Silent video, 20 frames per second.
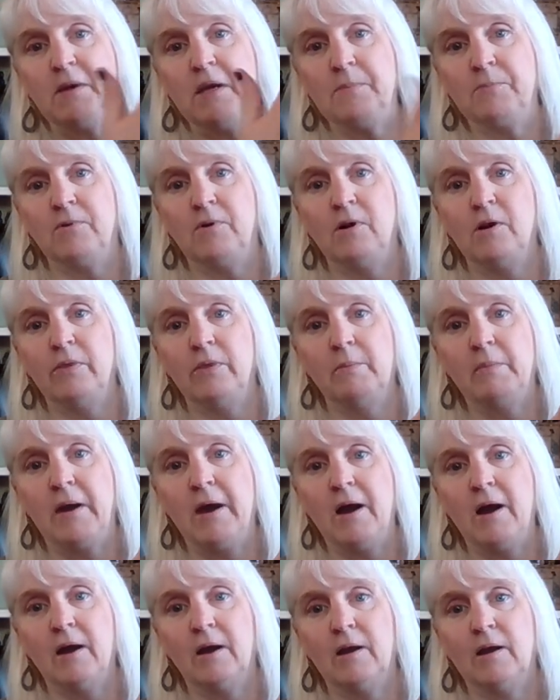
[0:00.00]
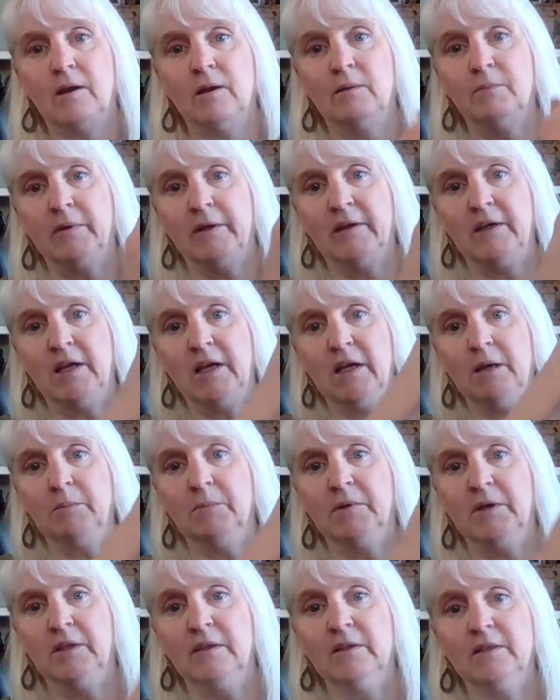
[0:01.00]
paper on the back, my
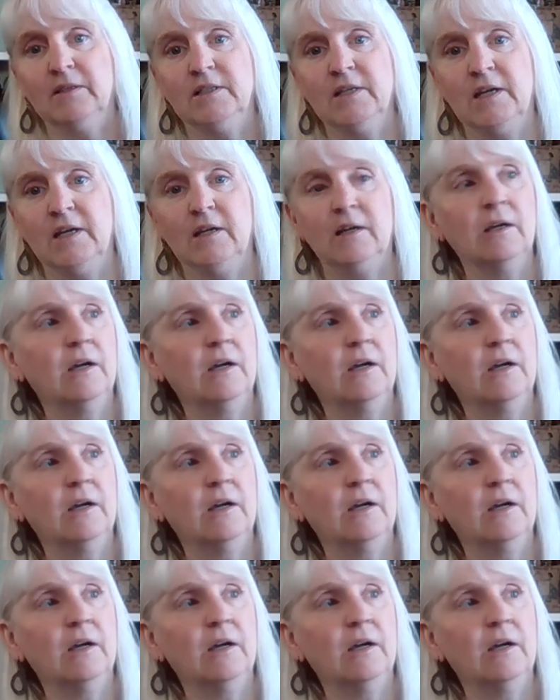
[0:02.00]
name and the date.